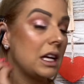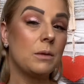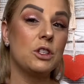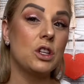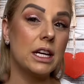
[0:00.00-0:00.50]
I
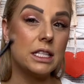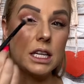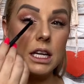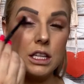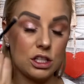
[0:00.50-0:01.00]
was trying to
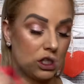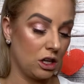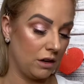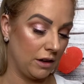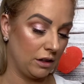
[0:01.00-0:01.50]
kind of just
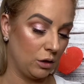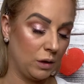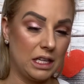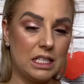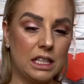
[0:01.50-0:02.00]
carve out the
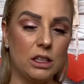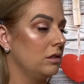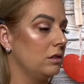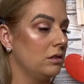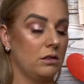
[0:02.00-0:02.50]
crease a little.
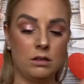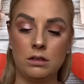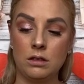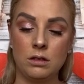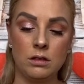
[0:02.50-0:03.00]

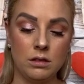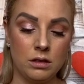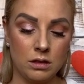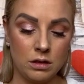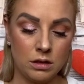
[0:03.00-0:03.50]
And
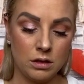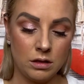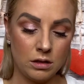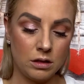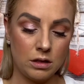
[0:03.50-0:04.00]

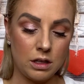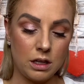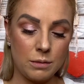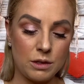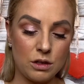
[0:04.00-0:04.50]
I'm
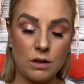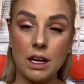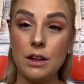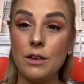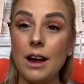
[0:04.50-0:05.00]
gonna do the
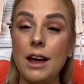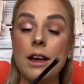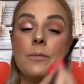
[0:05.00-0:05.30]
other eye.